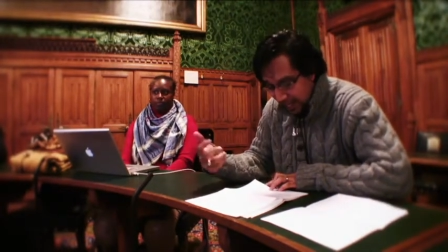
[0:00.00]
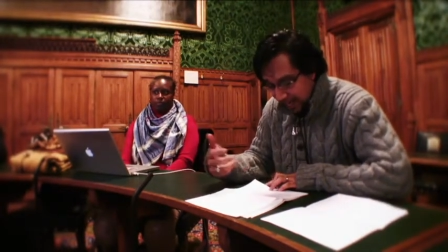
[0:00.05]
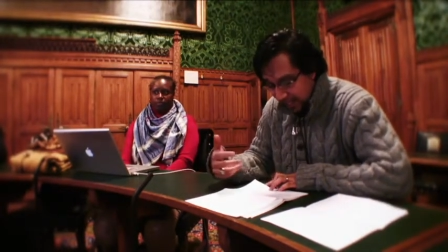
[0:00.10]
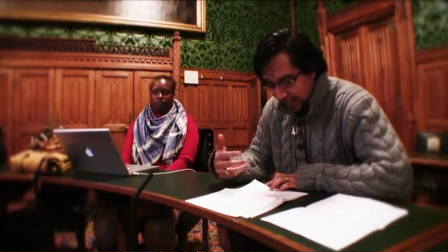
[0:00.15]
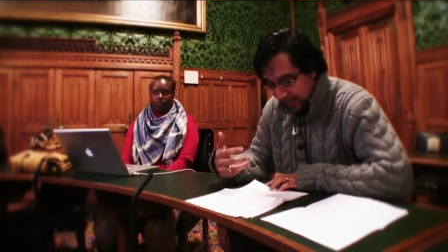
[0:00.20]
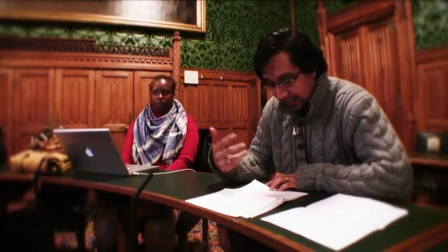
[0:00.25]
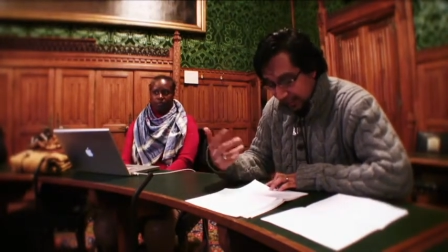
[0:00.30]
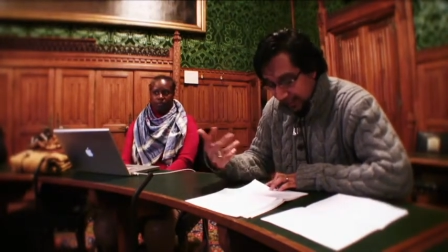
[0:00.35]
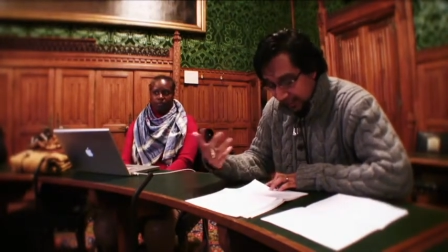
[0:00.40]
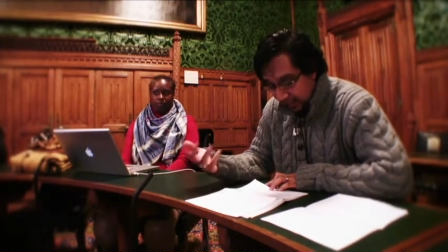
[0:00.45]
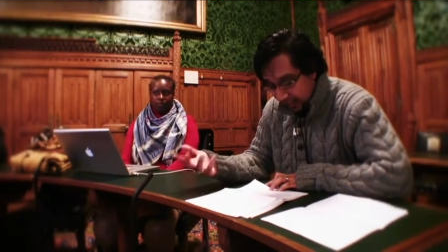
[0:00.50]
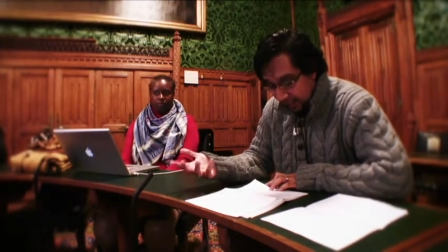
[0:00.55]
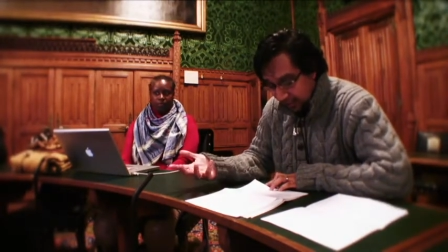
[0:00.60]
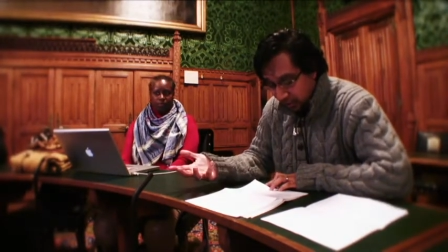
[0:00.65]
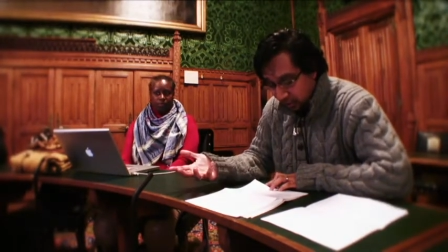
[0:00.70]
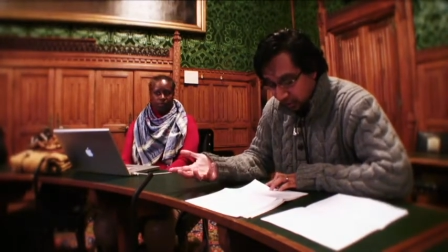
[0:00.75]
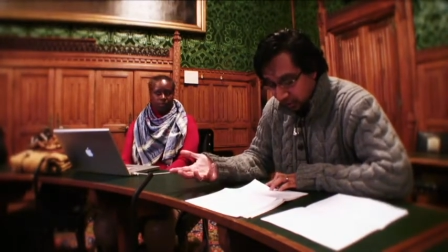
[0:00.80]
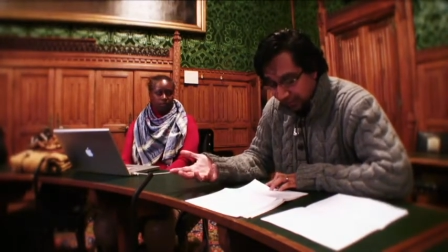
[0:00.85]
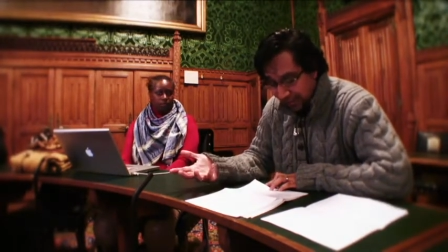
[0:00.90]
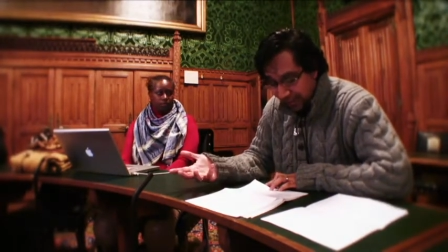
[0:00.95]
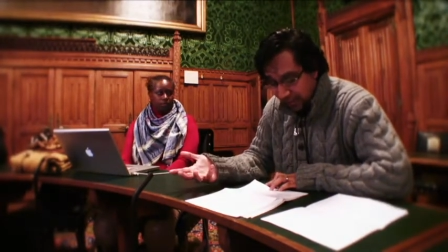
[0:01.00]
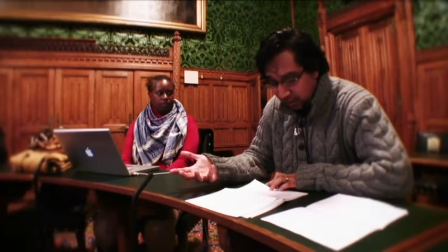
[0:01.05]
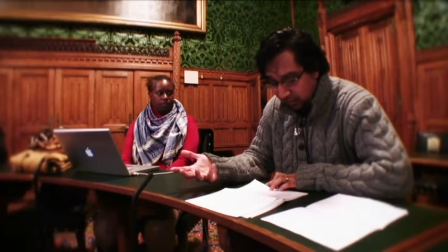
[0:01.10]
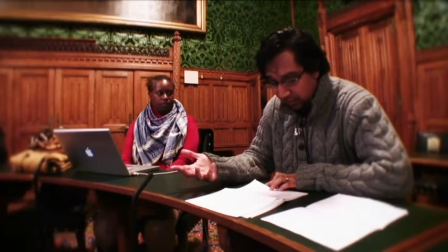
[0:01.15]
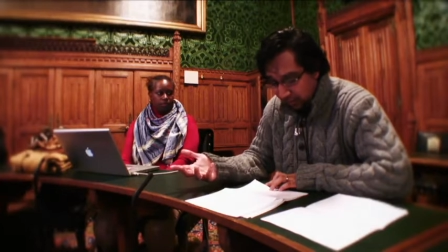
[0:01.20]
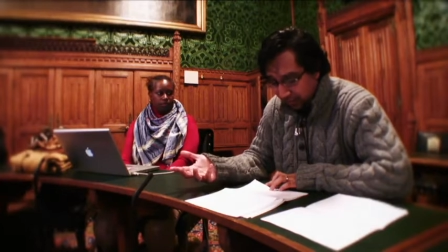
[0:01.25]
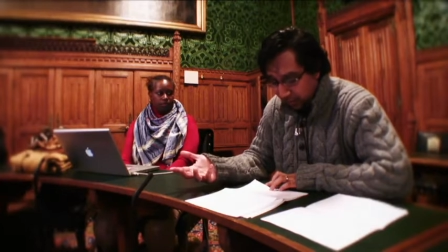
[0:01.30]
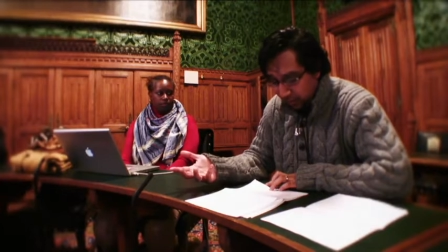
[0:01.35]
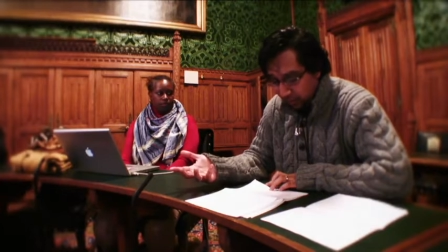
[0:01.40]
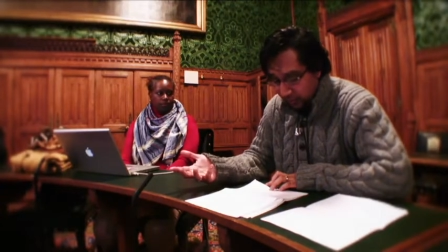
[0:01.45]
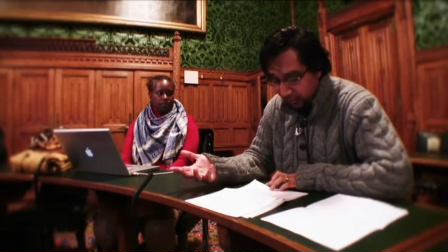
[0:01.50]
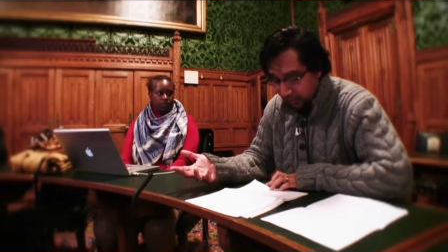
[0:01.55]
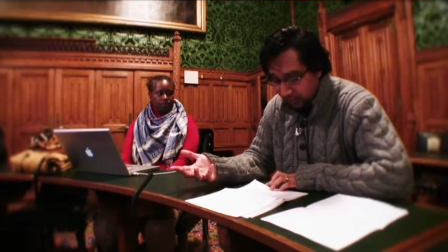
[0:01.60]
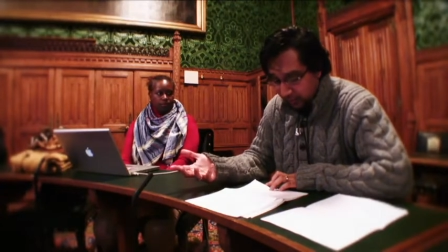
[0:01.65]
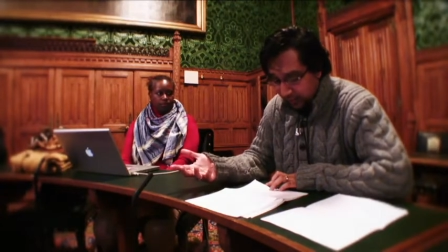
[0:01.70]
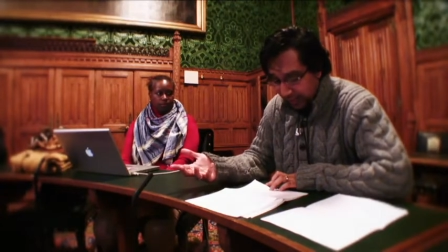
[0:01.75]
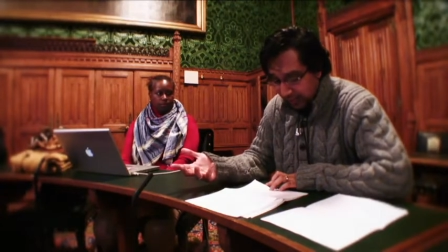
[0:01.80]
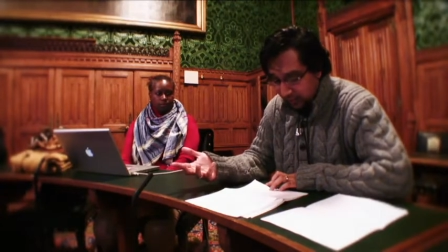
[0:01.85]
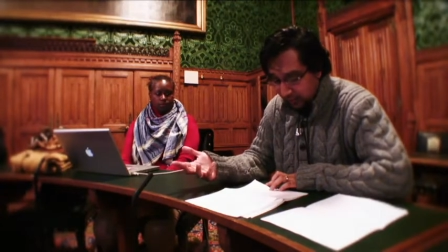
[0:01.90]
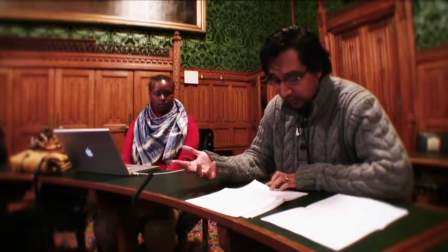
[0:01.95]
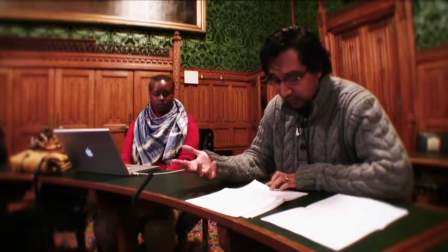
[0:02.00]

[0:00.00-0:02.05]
There's an, a lot of other reports based